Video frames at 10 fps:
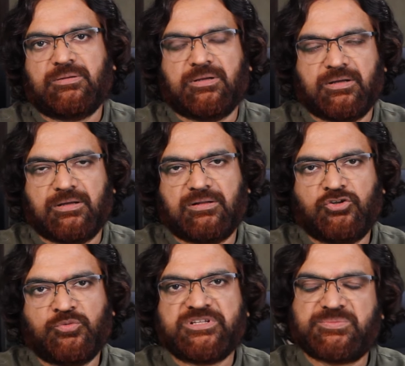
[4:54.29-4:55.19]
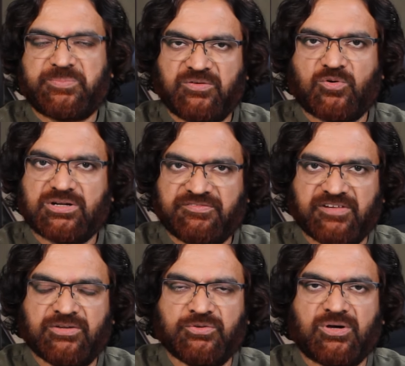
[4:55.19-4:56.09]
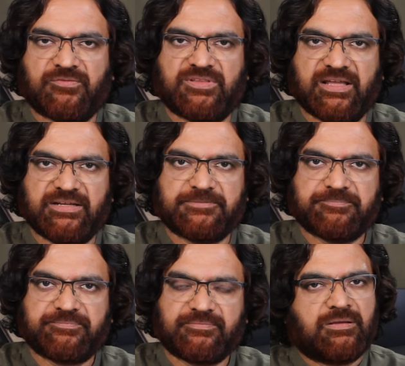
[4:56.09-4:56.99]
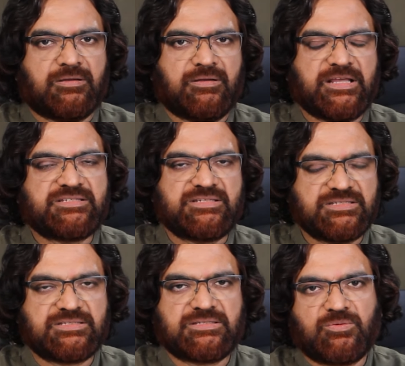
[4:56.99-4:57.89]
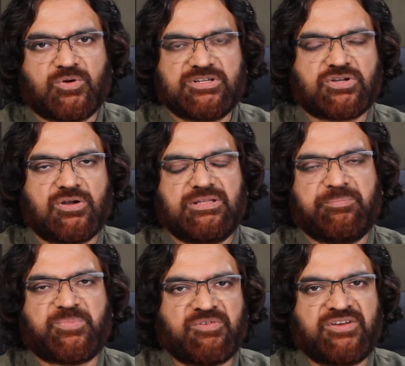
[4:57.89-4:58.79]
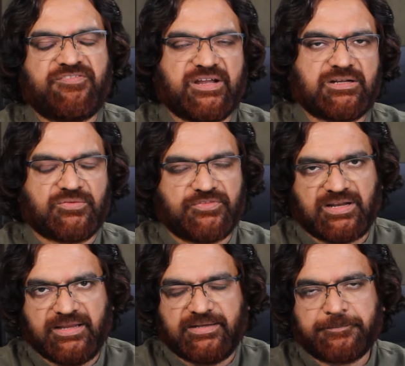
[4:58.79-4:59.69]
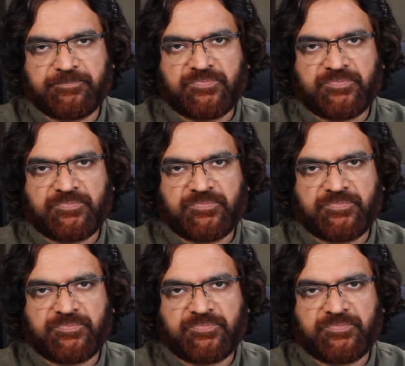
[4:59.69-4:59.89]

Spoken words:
lumens per watt value of the light. Next is what is called the power factor of the light.